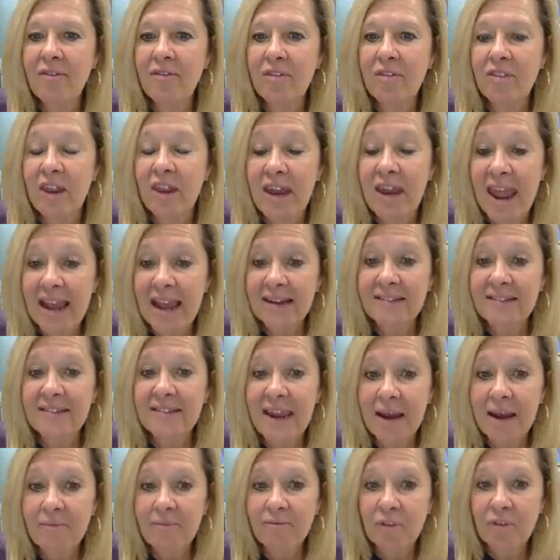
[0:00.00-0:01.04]
the next
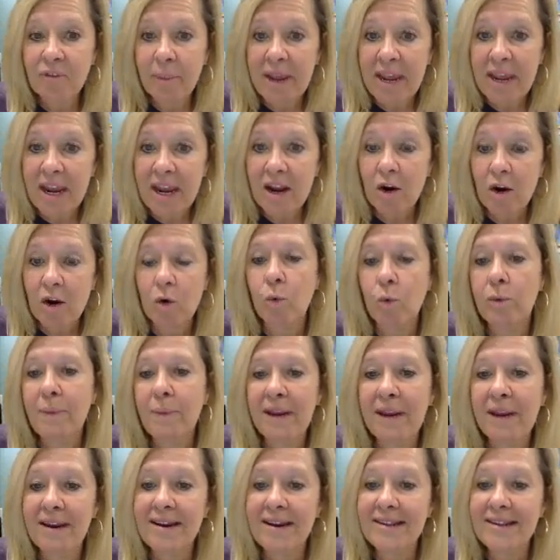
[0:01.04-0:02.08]
step from here would
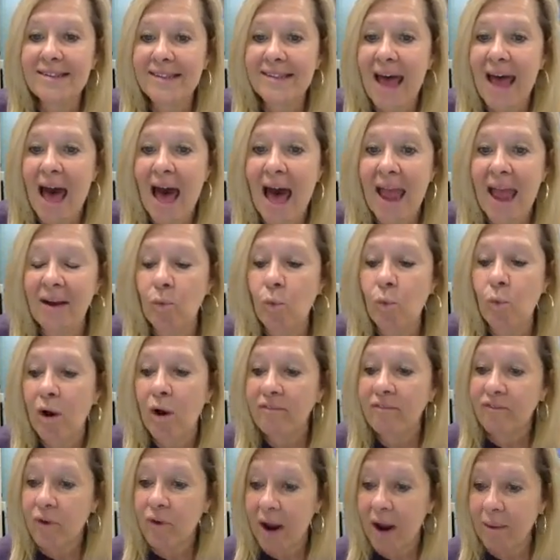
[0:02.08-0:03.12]
be to decide
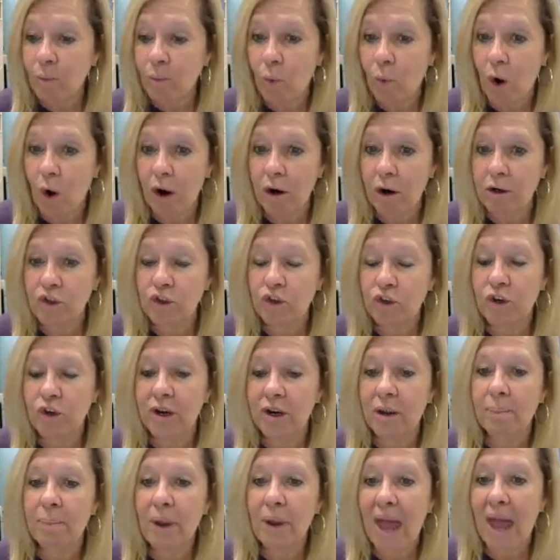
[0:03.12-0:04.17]
what frameworks you're going
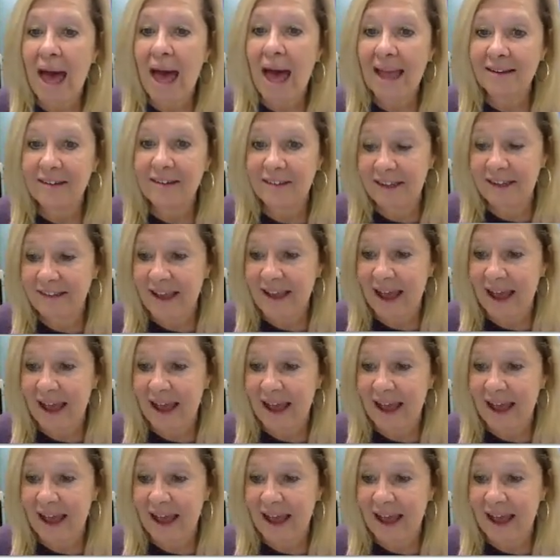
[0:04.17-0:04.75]
to apply to these